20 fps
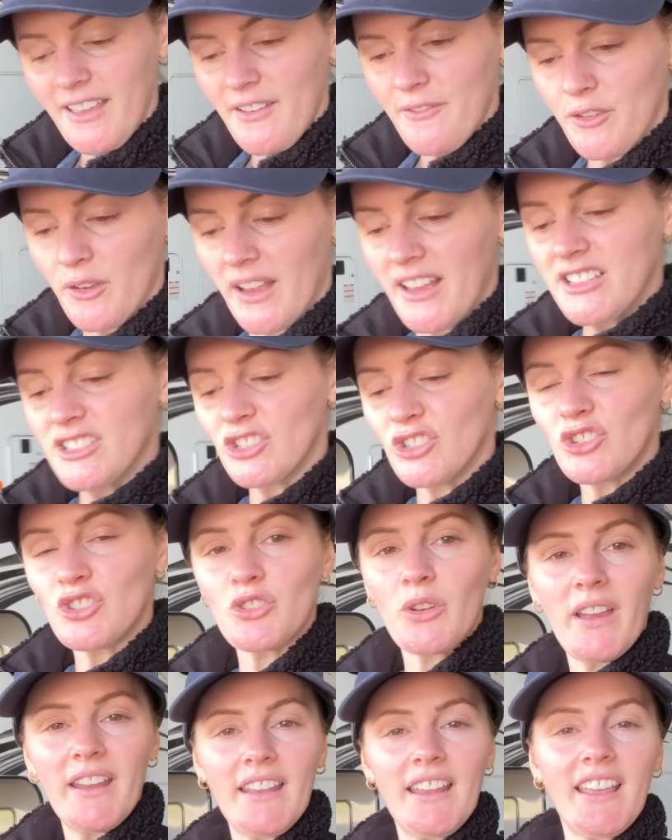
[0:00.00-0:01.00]
If you guys
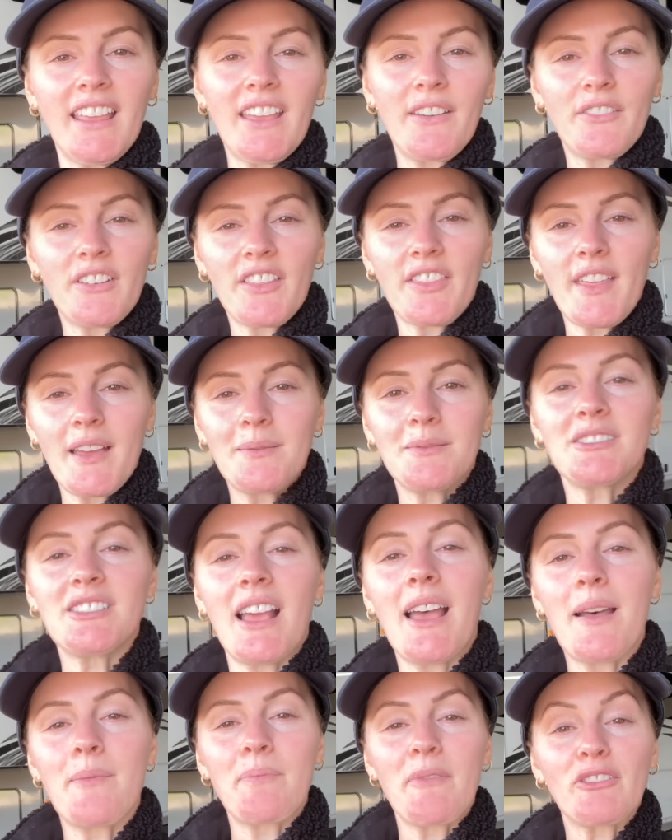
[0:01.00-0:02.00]
enjoyed it, give it a thumbs
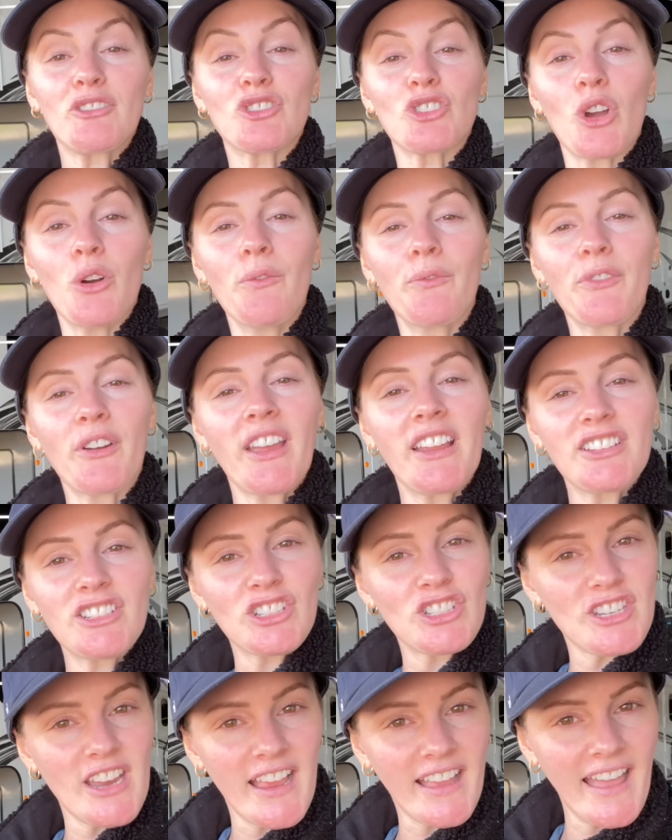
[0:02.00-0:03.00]
up. Don't forget to
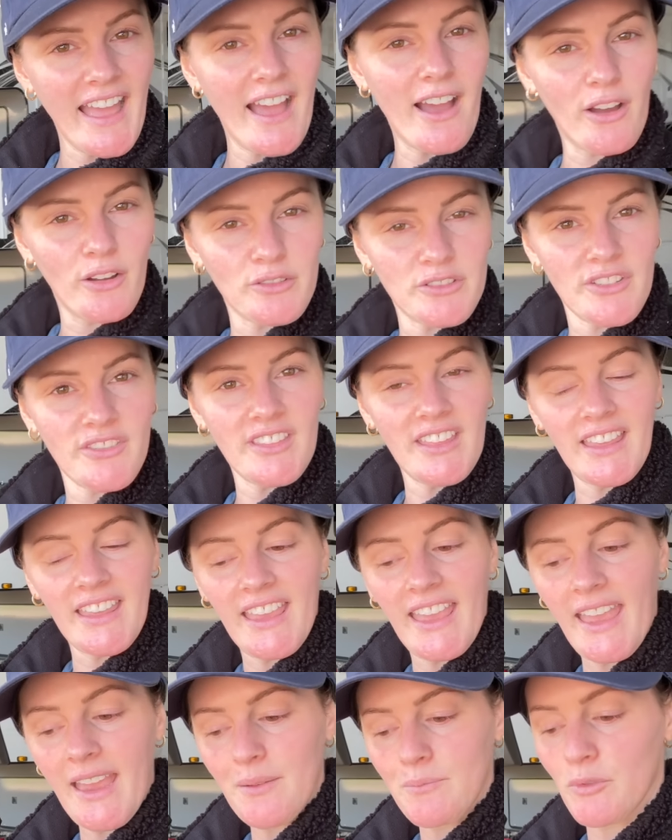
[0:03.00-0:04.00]
check out the
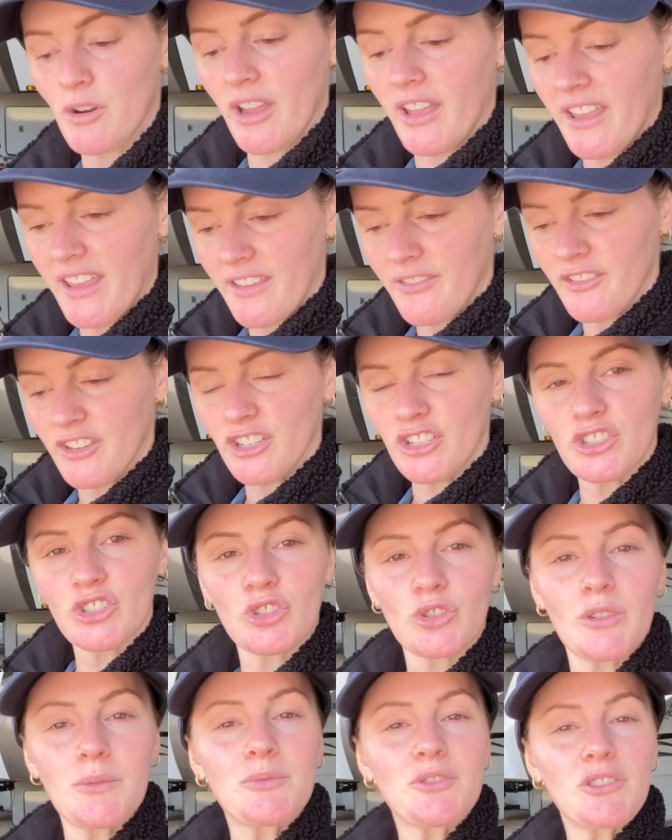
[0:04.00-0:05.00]
camera in the
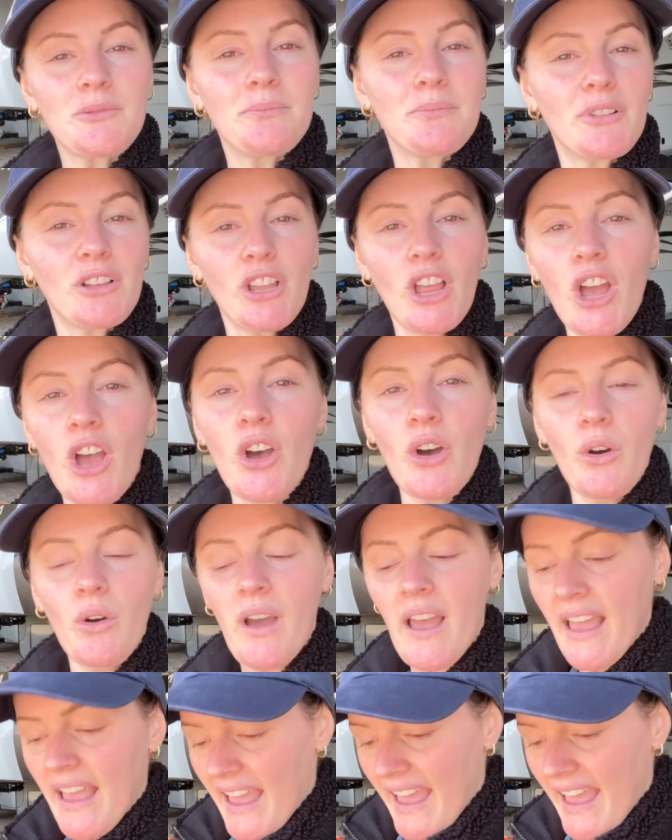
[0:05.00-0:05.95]
description below.